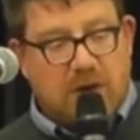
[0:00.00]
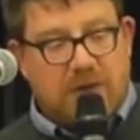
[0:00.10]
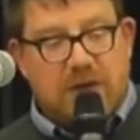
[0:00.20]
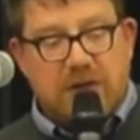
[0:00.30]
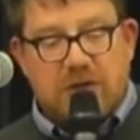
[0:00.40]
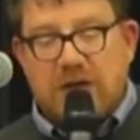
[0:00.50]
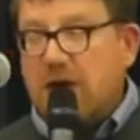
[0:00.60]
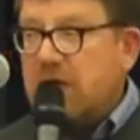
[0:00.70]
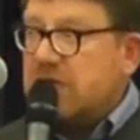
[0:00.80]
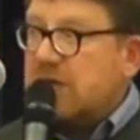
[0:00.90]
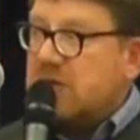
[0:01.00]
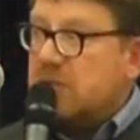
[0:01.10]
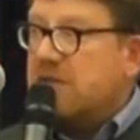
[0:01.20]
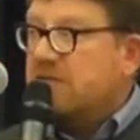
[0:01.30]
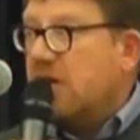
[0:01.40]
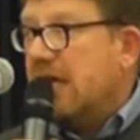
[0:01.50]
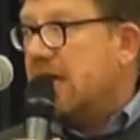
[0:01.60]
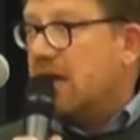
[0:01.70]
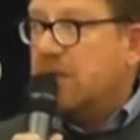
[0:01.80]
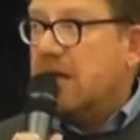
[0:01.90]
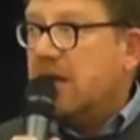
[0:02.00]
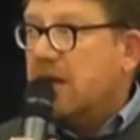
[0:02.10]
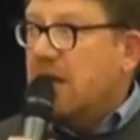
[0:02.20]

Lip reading: And the internet I see as a big filing cabinet.